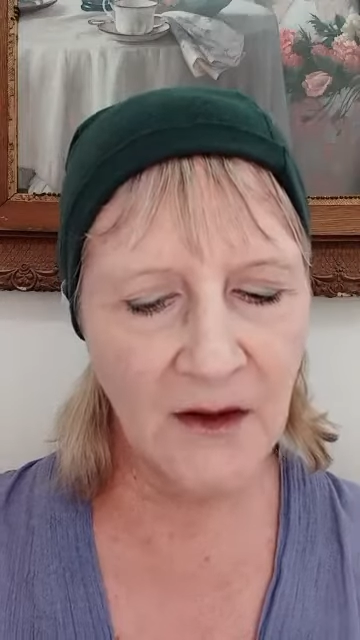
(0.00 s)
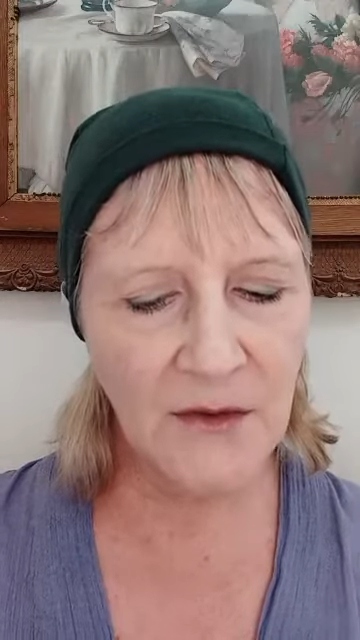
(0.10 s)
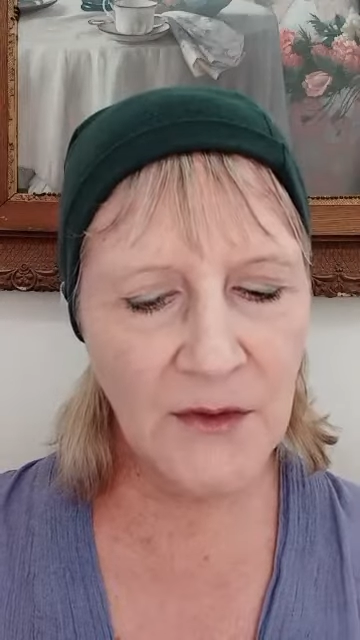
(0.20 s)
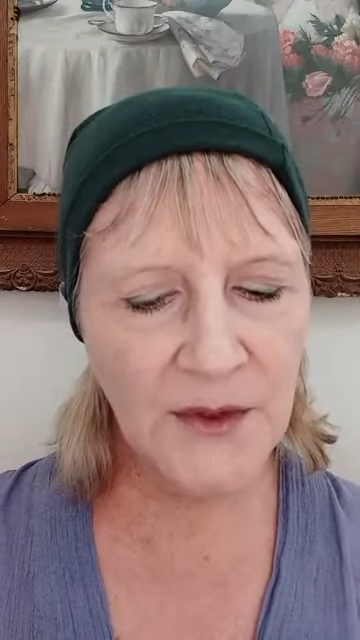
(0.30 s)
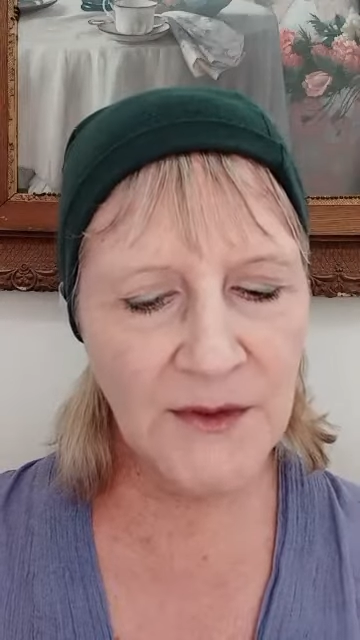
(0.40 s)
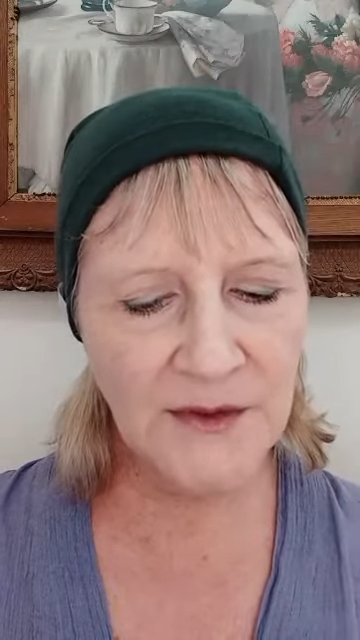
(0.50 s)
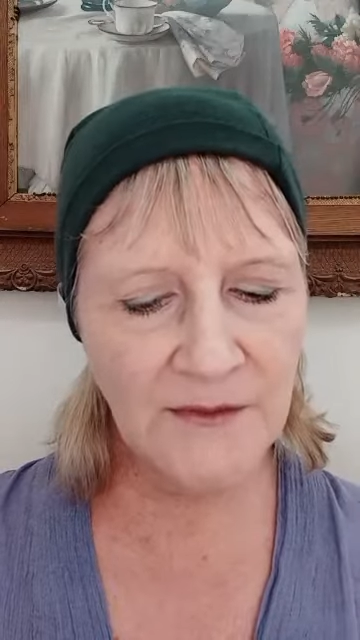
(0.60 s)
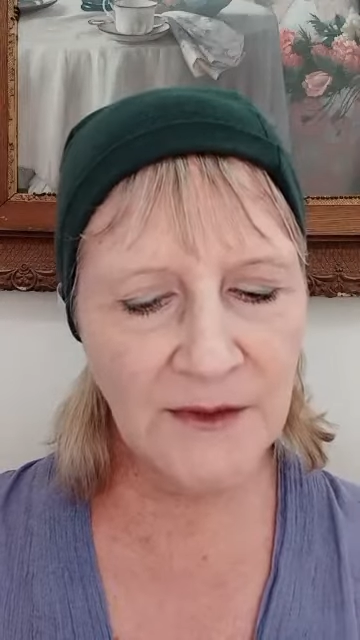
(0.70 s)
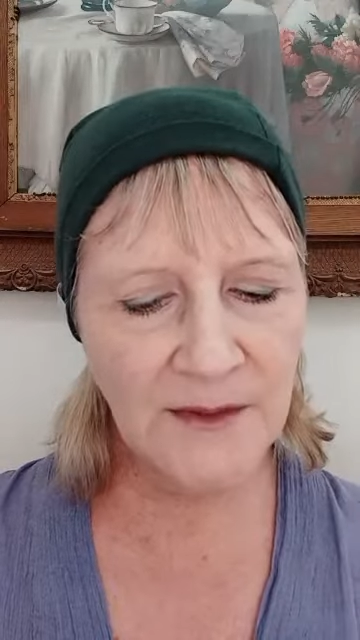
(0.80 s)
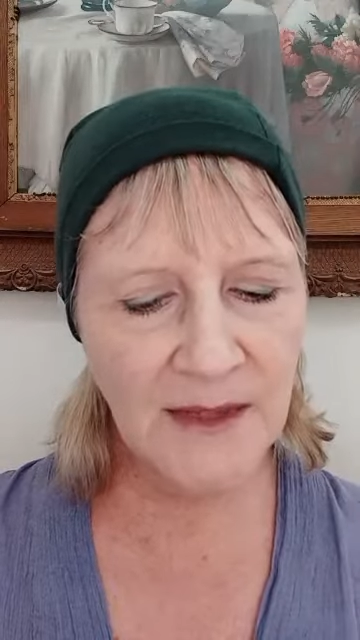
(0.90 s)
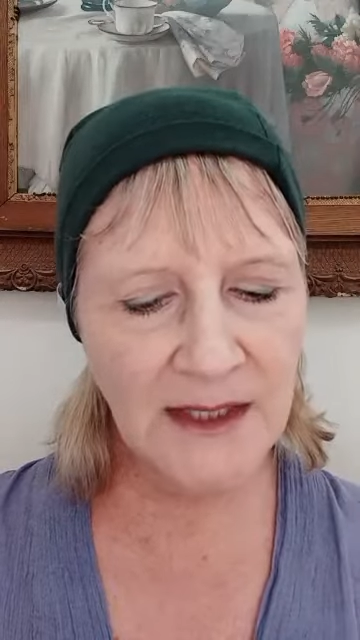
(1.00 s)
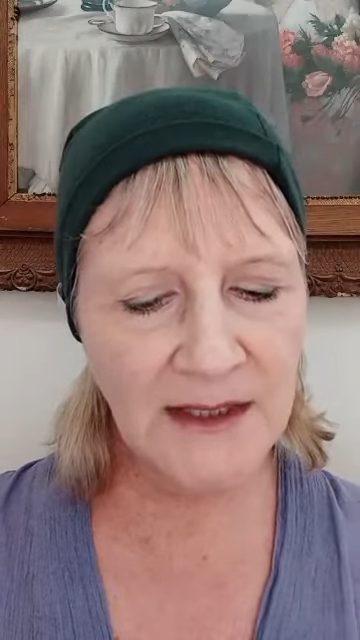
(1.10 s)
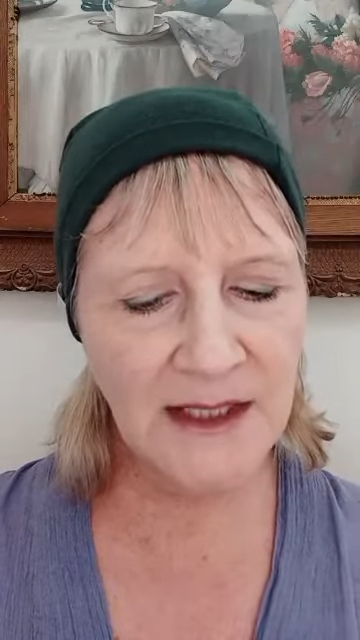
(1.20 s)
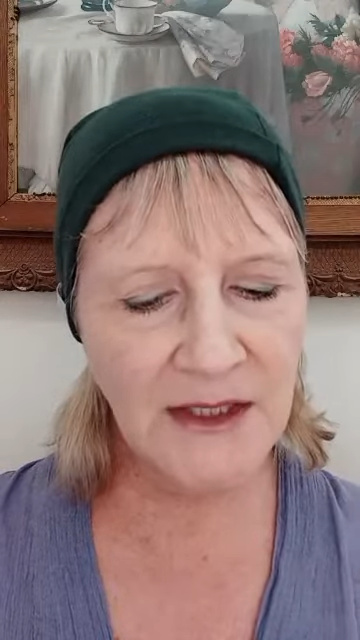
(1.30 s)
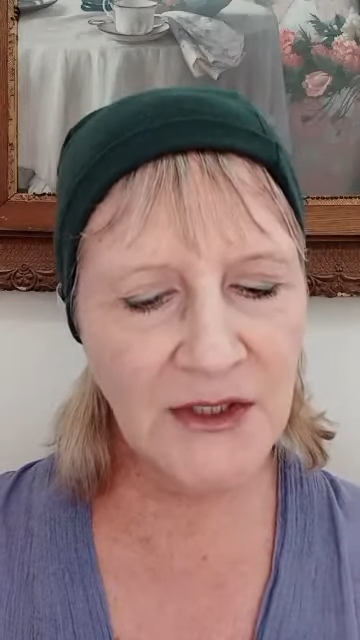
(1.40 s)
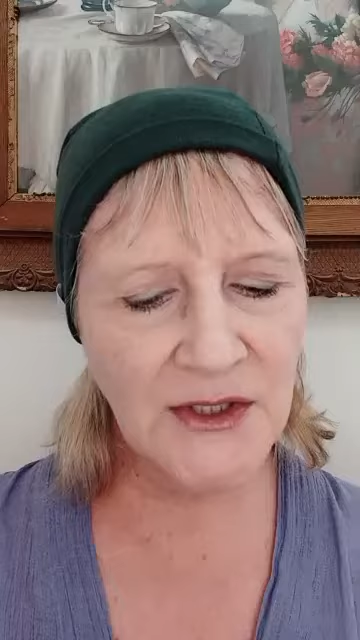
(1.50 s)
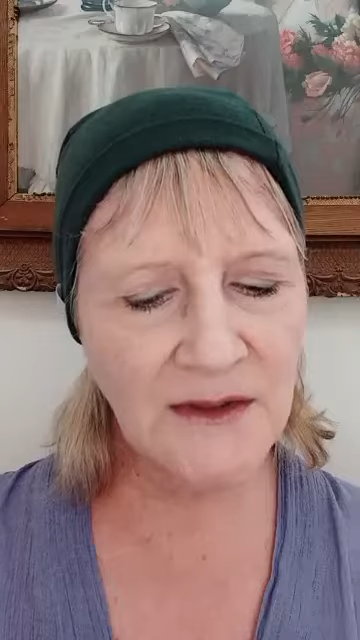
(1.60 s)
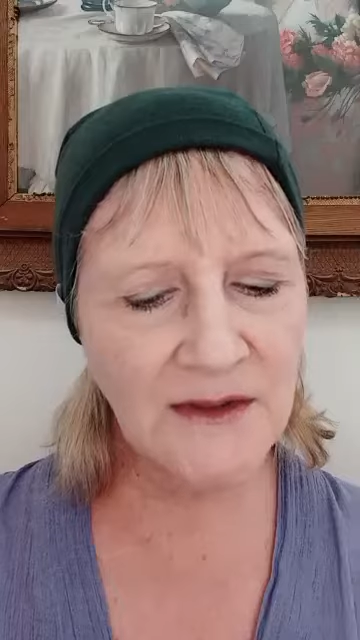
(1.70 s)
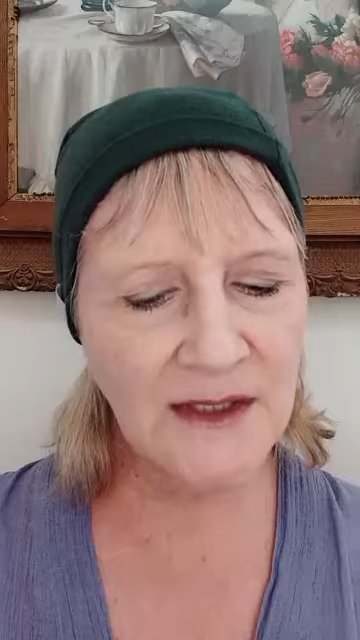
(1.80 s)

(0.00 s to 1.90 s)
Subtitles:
Although useful in meditation,